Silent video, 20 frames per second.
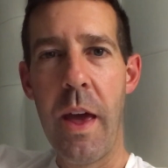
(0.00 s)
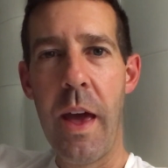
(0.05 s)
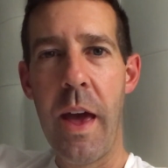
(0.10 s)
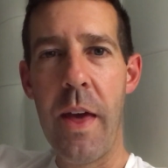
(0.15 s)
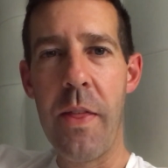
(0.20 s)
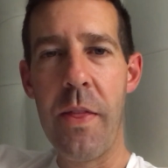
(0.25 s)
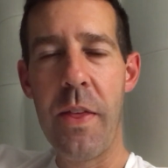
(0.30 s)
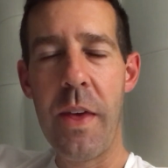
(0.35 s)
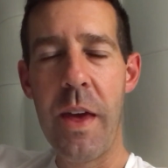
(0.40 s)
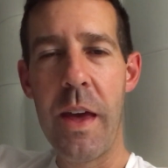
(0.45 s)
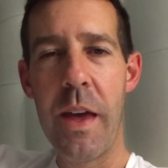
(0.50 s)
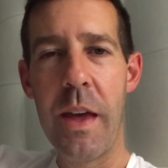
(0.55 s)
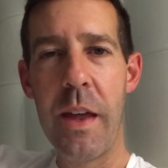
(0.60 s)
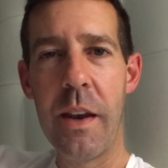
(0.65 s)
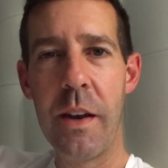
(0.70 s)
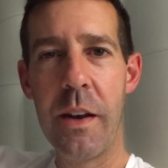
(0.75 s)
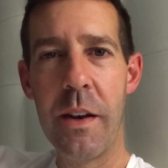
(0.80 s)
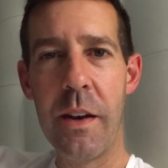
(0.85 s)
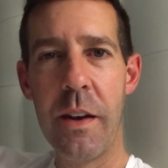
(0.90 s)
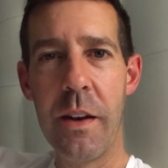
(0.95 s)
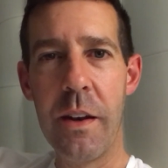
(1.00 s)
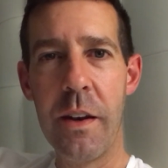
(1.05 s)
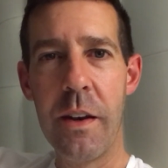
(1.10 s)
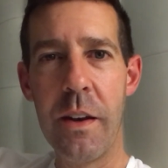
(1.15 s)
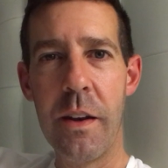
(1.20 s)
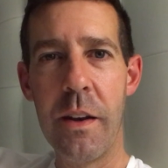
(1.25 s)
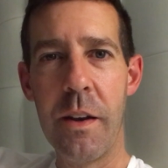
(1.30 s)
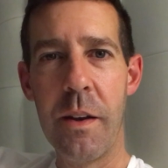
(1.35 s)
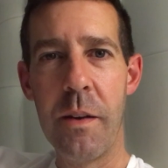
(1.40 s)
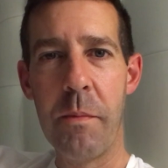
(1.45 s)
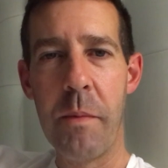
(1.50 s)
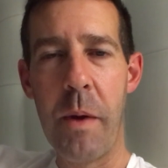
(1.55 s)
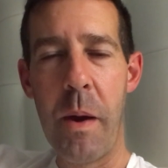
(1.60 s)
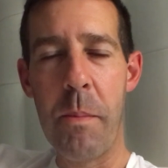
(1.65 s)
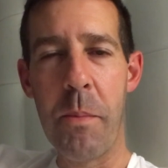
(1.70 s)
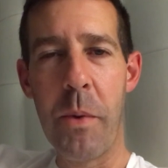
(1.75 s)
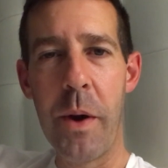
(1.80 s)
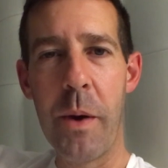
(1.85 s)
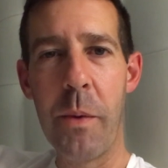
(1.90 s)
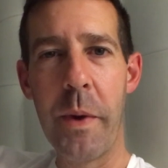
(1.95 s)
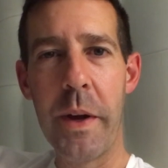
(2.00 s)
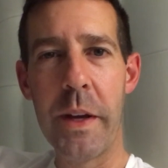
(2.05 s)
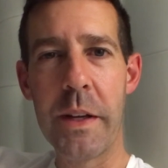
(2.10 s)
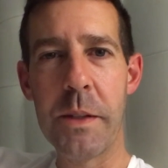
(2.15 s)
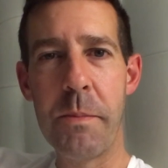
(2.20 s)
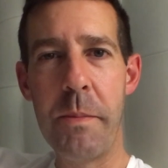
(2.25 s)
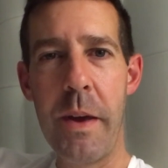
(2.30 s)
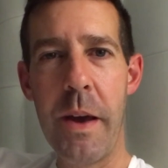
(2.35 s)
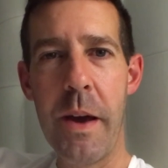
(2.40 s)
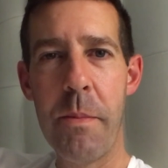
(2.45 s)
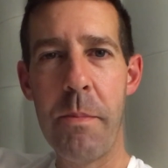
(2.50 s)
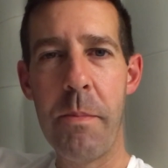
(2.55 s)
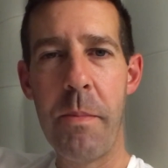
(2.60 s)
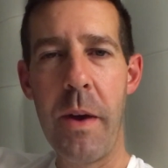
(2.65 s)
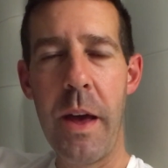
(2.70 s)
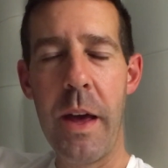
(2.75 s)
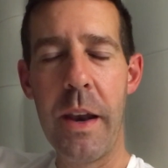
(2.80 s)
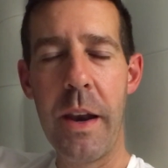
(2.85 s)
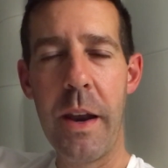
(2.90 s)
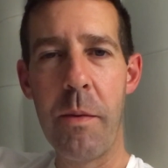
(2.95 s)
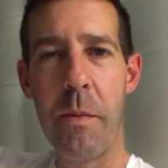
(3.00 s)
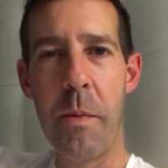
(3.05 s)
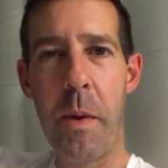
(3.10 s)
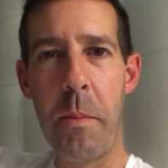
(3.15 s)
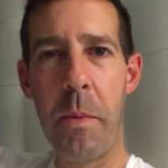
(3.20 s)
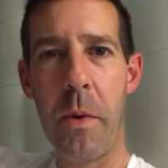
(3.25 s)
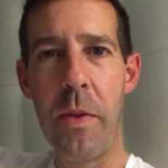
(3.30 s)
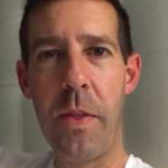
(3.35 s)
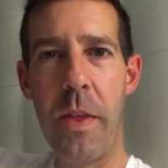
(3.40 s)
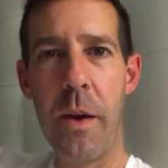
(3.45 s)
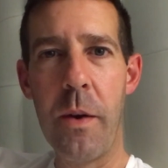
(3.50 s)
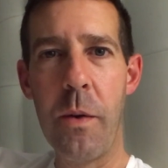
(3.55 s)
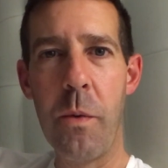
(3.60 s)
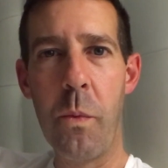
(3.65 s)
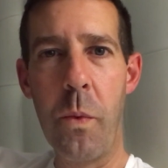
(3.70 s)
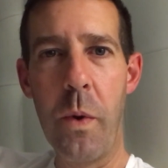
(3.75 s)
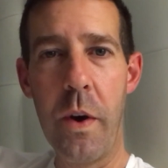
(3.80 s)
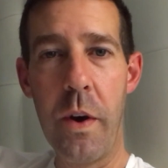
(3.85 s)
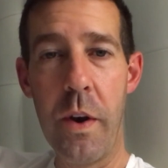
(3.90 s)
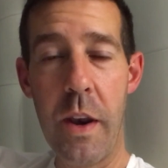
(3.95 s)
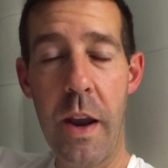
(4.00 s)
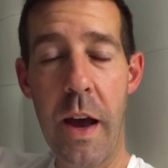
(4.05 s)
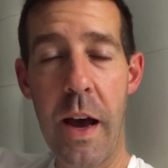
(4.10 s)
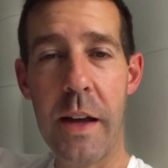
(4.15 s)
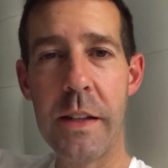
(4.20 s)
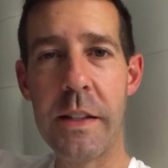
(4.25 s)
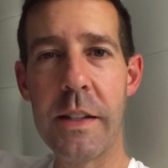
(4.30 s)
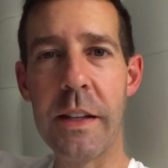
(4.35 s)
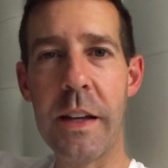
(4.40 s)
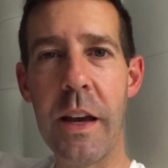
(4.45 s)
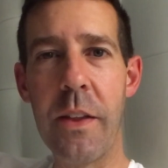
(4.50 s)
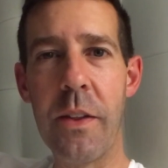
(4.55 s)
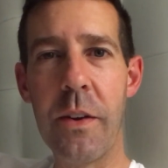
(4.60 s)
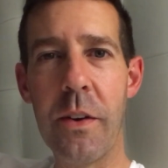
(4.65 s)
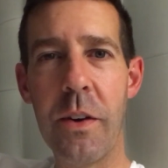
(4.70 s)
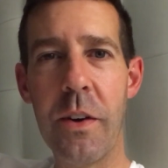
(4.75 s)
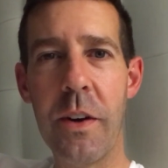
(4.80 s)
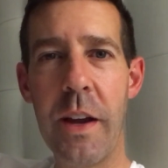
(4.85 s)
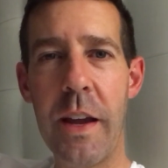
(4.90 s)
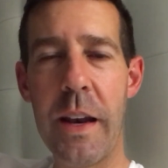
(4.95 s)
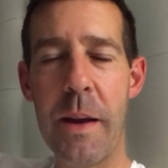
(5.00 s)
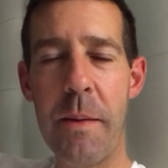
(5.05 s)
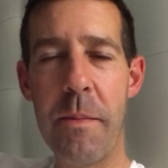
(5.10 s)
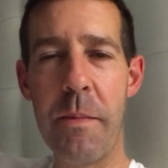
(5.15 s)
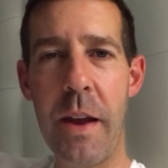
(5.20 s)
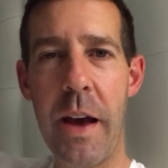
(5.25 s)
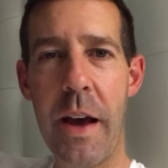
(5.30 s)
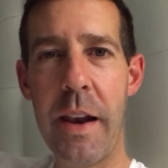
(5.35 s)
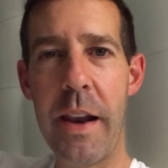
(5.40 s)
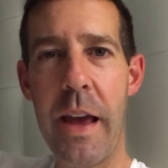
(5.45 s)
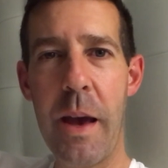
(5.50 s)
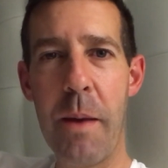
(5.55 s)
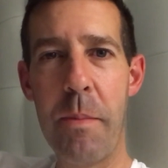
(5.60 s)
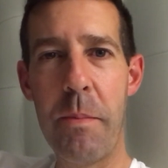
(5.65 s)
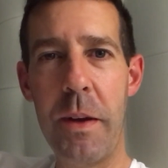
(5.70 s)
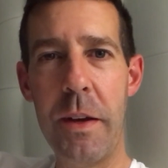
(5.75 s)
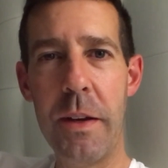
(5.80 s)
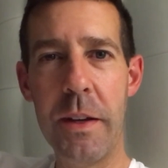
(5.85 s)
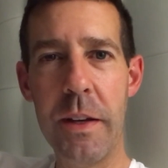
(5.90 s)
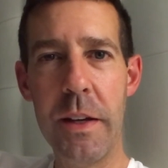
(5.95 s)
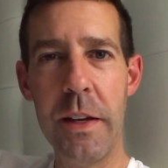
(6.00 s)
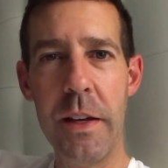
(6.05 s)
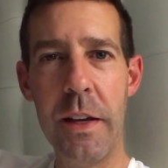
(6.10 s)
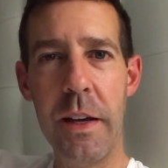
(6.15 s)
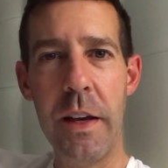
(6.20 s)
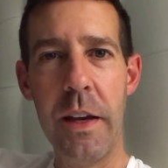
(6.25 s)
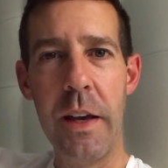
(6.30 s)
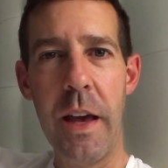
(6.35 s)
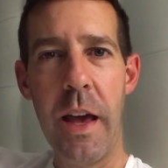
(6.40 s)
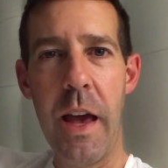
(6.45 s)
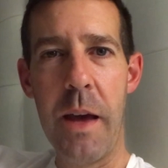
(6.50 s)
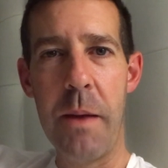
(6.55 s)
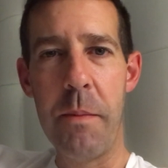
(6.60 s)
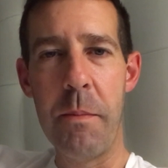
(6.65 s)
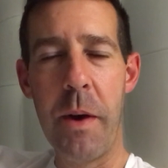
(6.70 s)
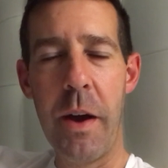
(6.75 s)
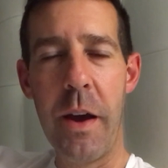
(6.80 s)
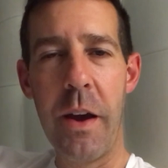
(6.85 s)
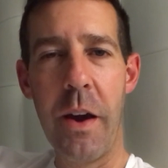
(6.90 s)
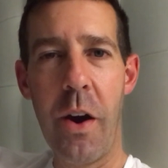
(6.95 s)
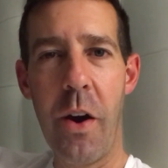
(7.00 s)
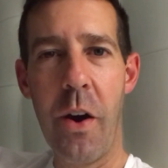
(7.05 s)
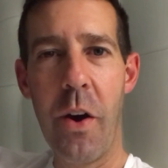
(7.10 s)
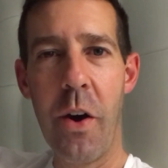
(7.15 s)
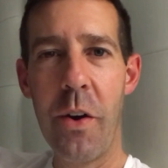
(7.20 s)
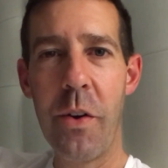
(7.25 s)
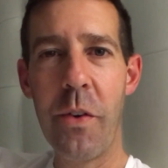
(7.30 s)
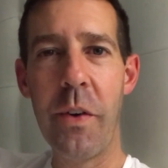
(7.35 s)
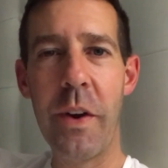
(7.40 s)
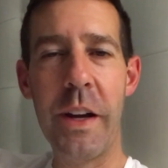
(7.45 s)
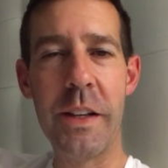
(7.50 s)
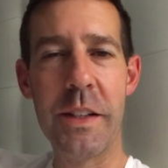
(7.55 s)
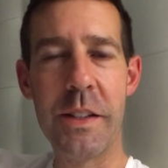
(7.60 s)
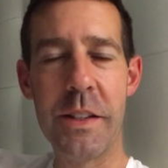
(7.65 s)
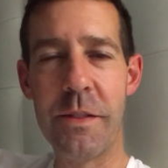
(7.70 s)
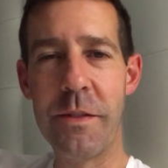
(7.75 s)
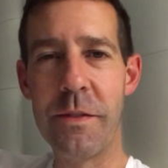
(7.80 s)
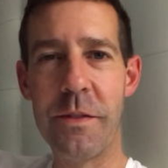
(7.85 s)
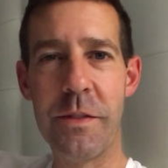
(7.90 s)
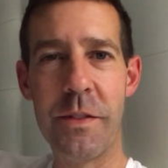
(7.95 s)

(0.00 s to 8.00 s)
And then my brain wakes me up, and I remember that we're not together, and I'm not happy, and my heart rate